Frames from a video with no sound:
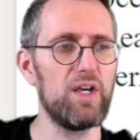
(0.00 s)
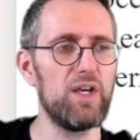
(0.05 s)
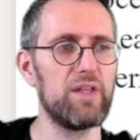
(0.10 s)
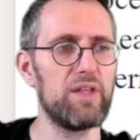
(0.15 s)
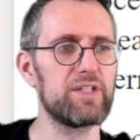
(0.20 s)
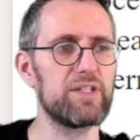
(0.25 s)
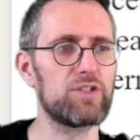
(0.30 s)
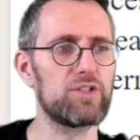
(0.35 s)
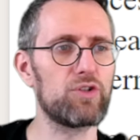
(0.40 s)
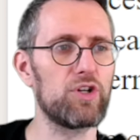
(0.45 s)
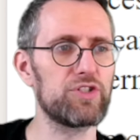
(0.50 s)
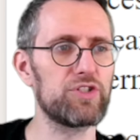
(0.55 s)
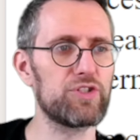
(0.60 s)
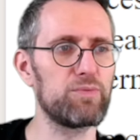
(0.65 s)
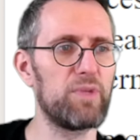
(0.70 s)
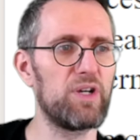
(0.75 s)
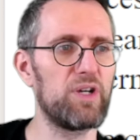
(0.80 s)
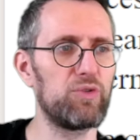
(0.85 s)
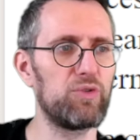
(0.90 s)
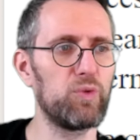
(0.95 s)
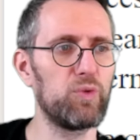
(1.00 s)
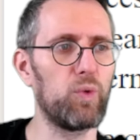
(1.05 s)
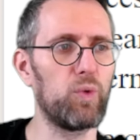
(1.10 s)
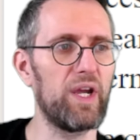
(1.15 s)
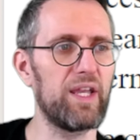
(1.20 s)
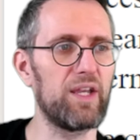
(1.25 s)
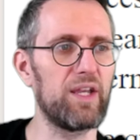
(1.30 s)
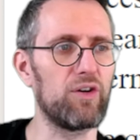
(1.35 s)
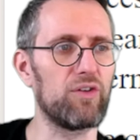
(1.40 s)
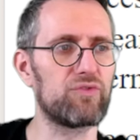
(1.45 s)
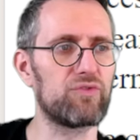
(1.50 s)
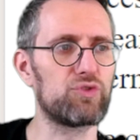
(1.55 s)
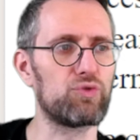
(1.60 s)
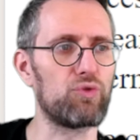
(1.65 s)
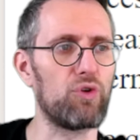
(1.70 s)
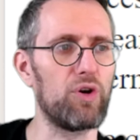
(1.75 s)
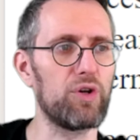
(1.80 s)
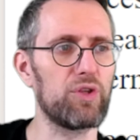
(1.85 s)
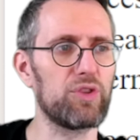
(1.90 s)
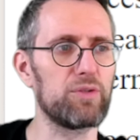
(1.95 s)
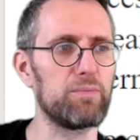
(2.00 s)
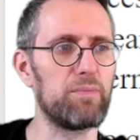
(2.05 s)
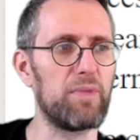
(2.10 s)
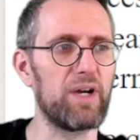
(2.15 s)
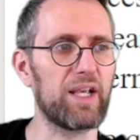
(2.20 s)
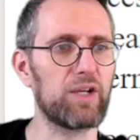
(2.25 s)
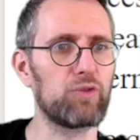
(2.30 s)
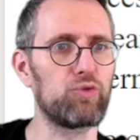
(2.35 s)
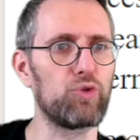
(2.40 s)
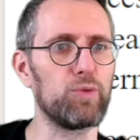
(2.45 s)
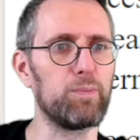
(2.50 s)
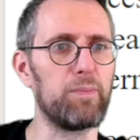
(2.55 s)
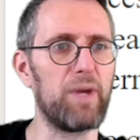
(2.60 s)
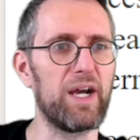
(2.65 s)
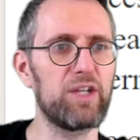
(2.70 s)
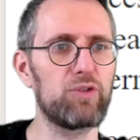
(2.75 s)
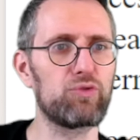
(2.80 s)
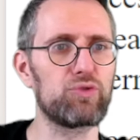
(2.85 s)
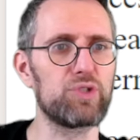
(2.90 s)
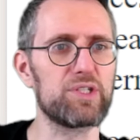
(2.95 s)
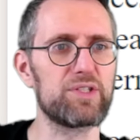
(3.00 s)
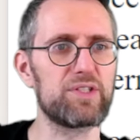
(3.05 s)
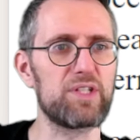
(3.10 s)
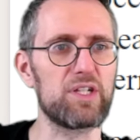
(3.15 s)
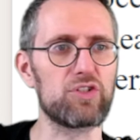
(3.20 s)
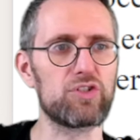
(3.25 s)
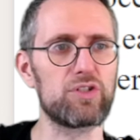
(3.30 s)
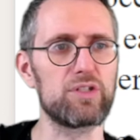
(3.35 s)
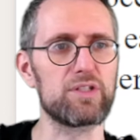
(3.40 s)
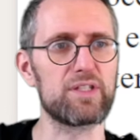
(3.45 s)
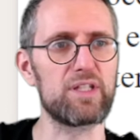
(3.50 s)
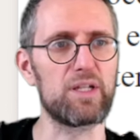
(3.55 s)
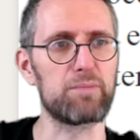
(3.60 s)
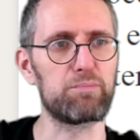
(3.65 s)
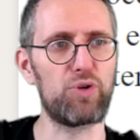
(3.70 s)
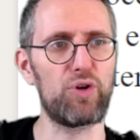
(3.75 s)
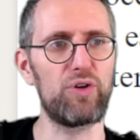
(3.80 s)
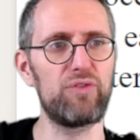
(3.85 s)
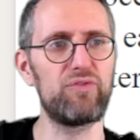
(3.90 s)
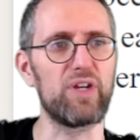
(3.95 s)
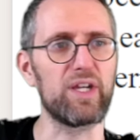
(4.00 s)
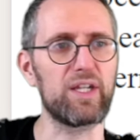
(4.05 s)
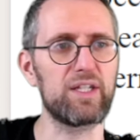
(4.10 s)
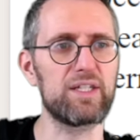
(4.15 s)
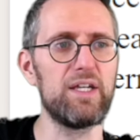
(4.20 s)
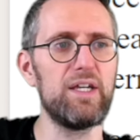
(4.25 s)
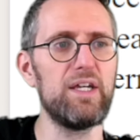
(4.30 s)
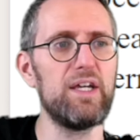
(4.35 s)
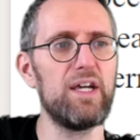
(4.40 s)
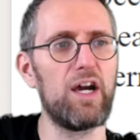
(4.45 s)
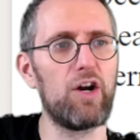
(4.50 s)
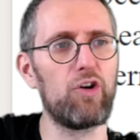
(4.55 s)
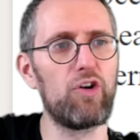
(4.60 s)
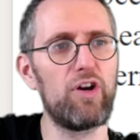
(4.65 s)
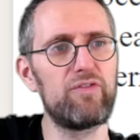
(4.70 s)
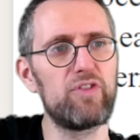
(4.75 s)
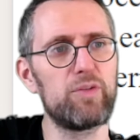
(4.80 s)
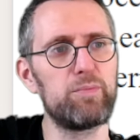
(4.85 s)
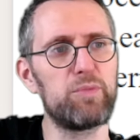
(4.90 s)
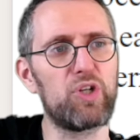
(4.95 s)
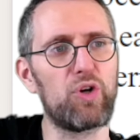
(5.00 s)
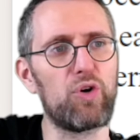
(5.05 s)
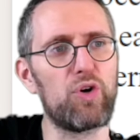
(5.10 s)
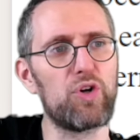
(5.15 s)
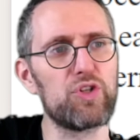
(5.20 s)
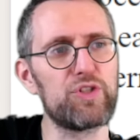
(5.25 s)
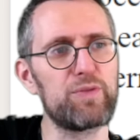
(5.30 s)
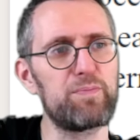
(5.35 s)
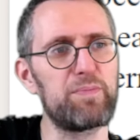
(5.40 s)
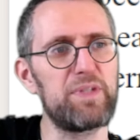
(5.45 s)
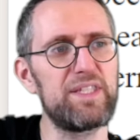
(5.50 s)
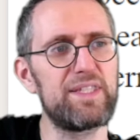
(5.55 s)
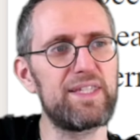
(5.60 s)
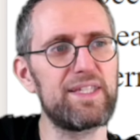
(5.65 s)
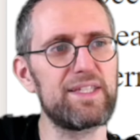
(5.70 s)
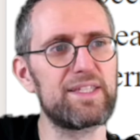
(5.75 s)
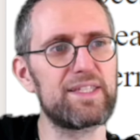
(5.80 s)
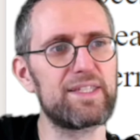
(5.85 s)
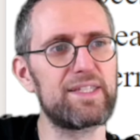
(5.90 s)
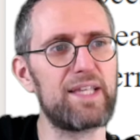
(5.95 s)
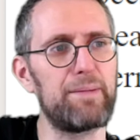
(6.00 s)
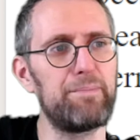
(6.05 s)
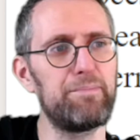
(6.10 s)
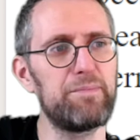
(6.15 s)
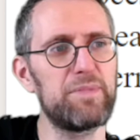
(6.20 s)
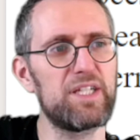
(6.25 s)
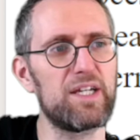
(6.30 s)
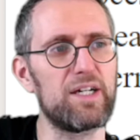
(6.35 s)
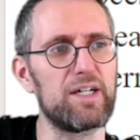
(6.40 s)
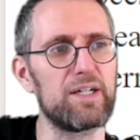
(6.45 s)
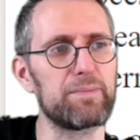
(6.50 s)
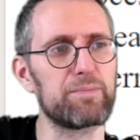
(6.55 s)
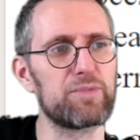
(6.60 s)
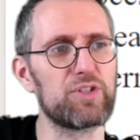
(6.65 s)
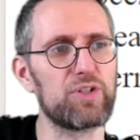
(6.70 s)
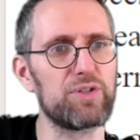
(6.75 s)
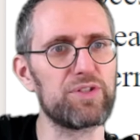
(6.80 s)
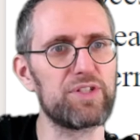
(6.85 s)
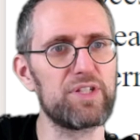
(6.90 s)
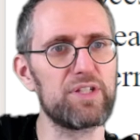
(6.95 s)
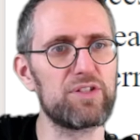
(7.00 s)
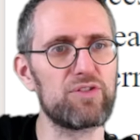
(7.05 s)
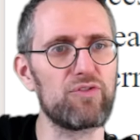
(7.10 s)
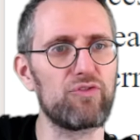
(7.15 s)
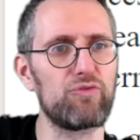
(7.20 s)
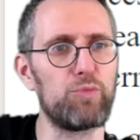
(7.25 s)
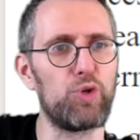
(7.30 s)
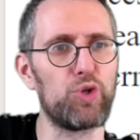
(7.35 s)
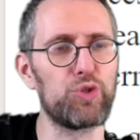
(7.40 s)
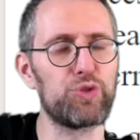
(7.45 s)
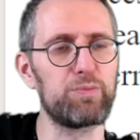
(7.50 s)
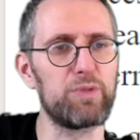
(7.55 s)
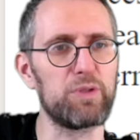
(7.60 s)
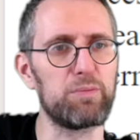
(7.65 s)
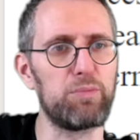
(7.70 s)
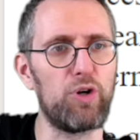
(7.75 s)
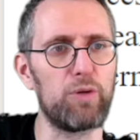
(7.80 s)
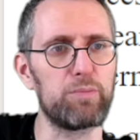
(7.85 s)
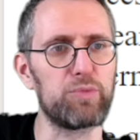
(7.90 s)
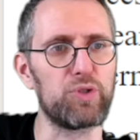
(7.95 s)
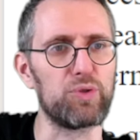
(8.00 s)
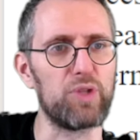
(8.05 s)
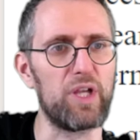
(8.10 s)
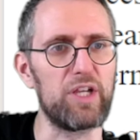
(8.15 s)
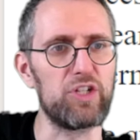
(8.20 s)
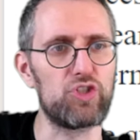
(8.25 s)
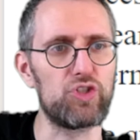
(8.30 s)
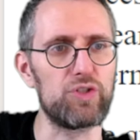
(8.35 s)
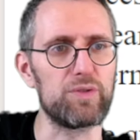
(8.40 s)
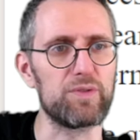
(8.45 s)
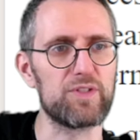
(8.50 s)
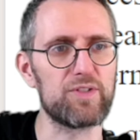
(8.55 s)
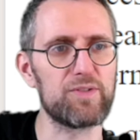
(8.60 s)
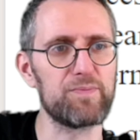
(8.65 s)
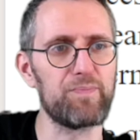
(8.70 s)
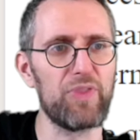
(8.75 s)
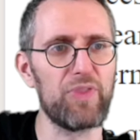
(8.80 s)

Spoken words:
This customary way of drawing the micro-micro distinction is not perfect. However, because species sometimes consist of multiple populations,